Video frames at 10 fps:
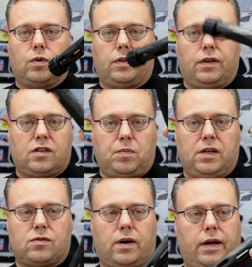with this
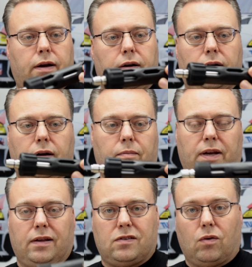piece right here. I mean,
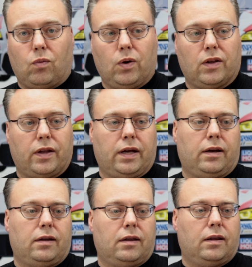
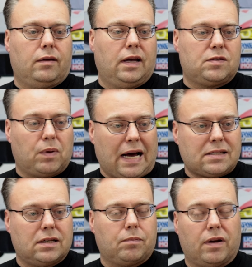it's
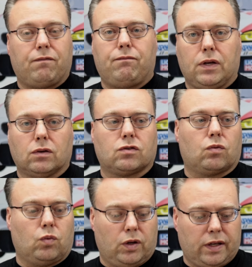plastic, but it feels
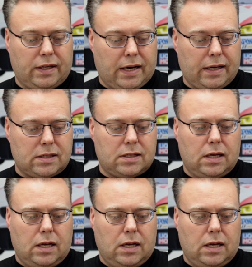really nice.